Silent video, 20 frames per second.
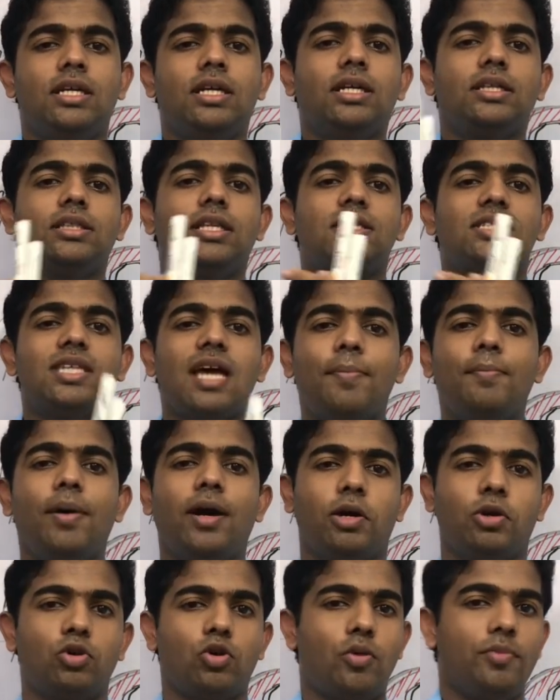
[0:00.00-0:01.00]
the
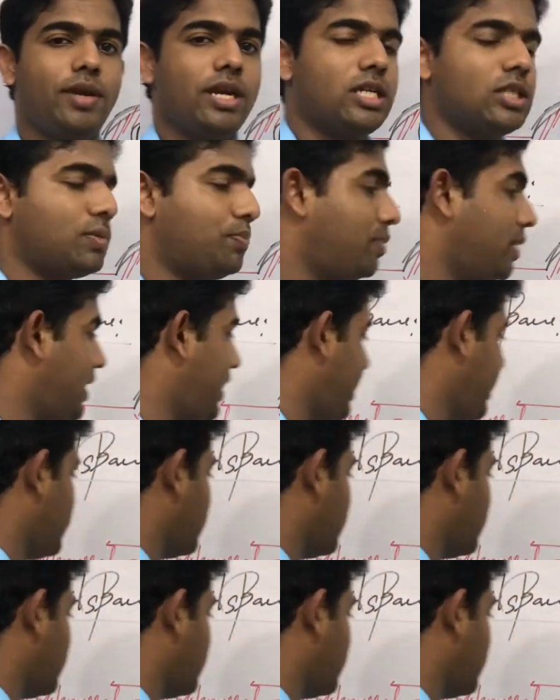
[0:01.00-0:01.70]
subacromial space